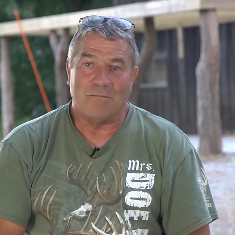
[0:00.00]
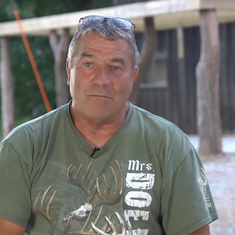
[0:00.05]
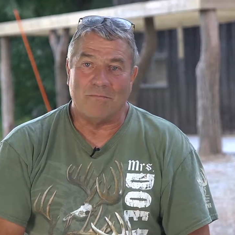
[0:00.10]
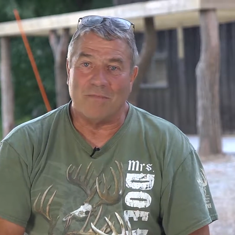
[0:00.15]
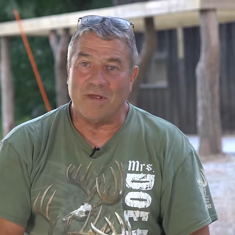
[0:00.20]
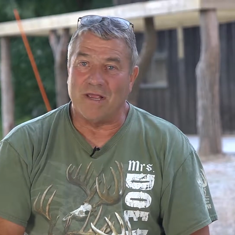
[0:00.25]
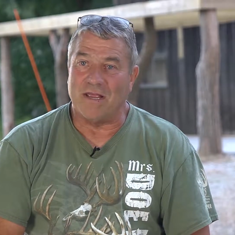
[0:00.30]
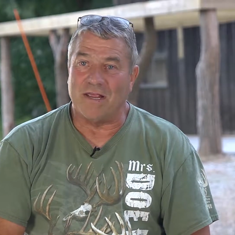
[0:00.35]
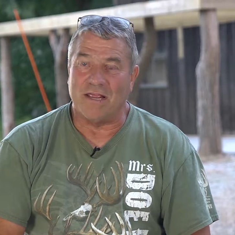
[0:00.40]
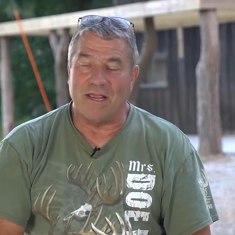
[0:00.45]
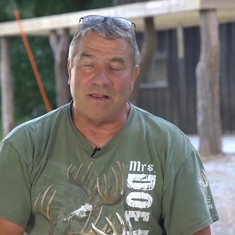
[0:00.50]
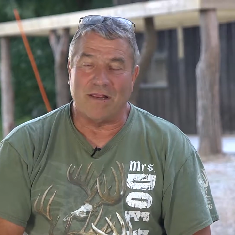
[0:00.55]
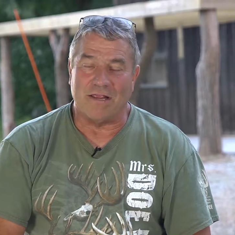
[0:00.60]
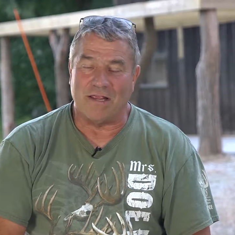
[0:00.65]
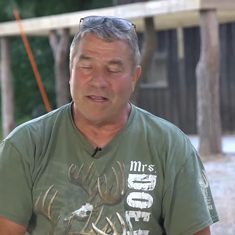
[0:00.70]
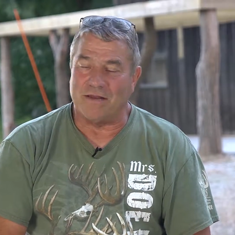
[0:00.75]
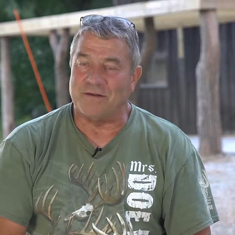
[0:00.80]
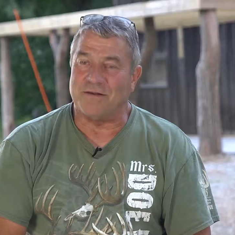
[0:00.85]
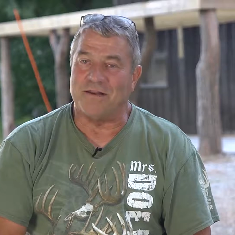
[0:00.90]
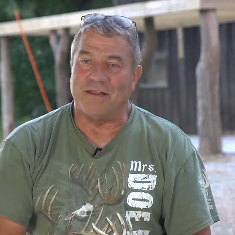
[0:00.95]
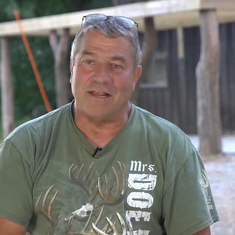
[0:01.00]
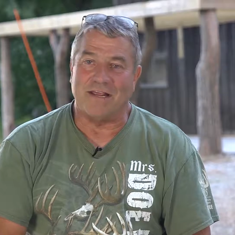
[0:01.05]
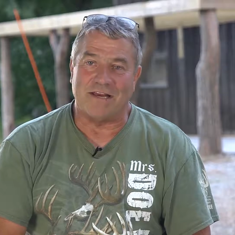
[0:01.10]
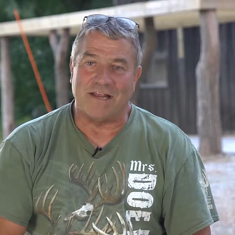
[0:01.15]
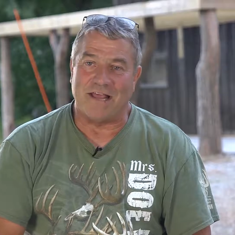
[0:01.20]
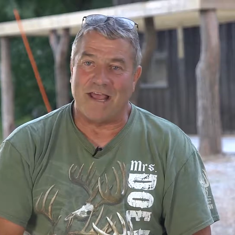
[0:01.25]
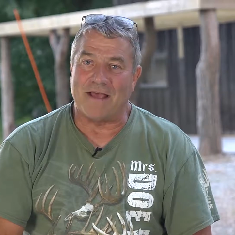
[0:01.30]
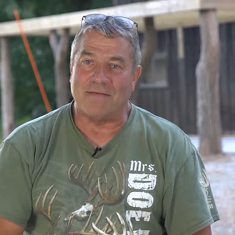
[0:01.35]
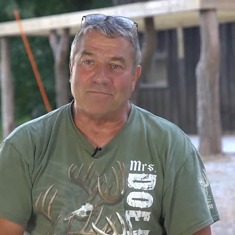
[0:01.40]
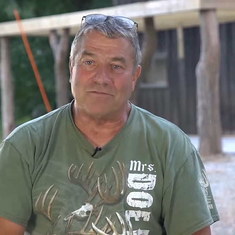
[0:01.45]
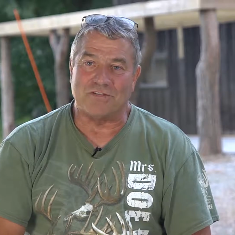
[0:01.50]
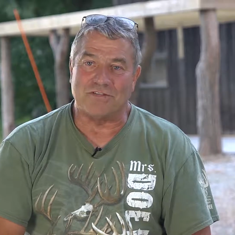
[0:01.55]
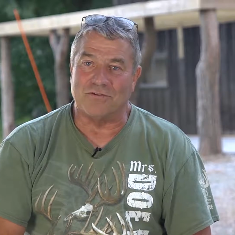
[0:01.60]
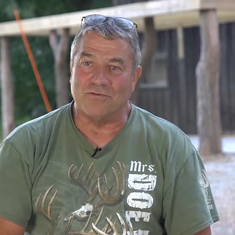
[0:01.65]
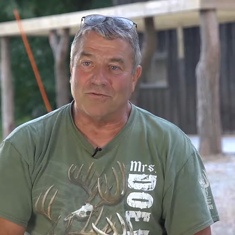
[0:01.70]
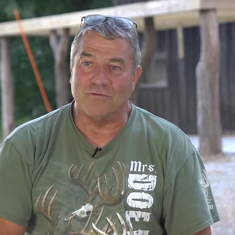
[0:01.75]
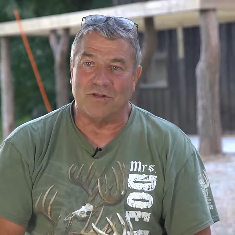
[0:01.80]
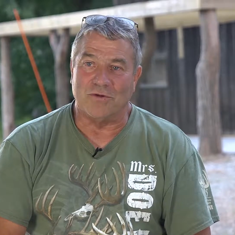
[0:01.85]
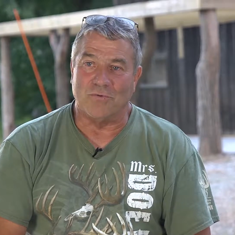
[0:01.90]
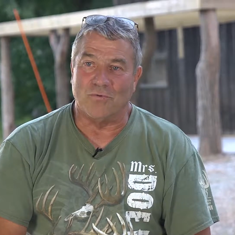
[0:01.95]
man, it
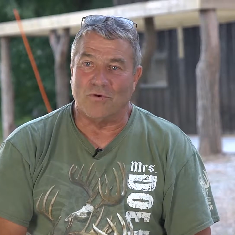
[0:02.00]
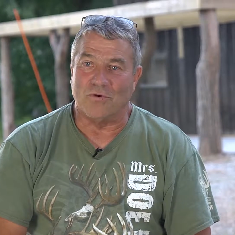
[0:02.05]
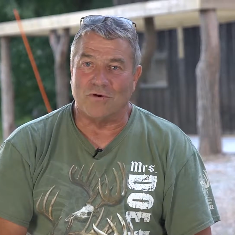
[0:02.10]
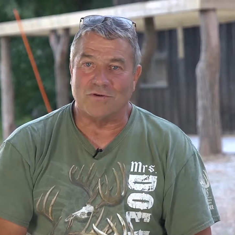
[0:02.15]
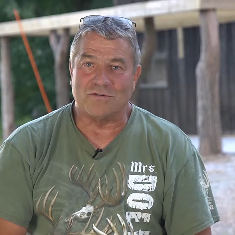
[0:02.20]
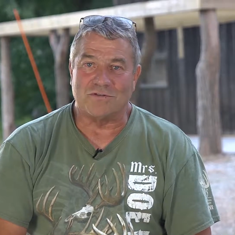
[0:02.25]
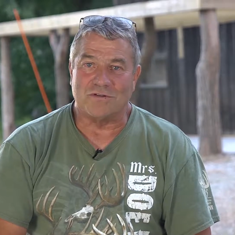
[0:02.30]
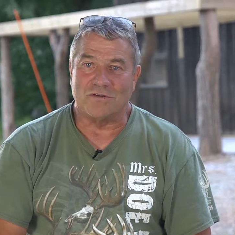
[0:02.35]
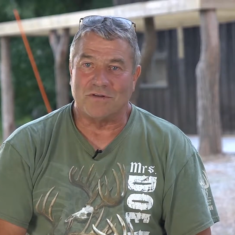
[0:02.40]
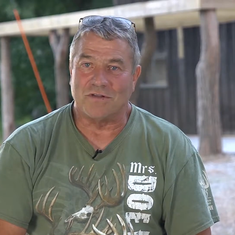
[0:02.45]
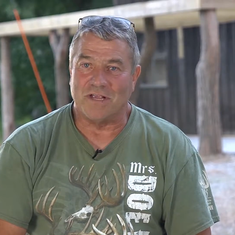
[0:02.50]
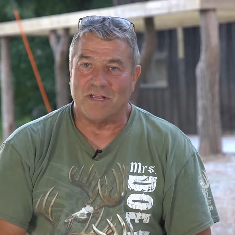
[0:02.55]
absolutely works.